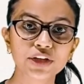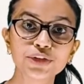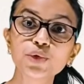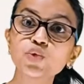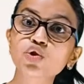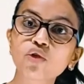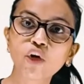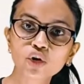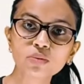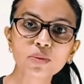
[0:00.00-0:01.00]
Use
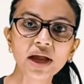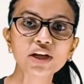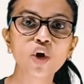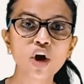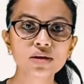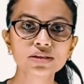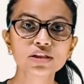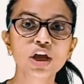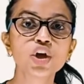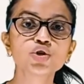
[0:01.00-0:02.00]
automobile
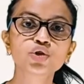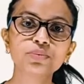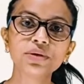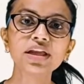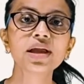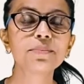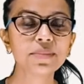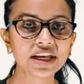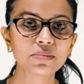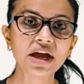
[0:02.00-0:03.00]
horns should be
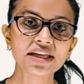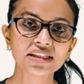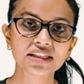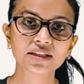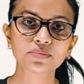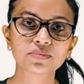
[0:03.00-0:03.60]
minimized.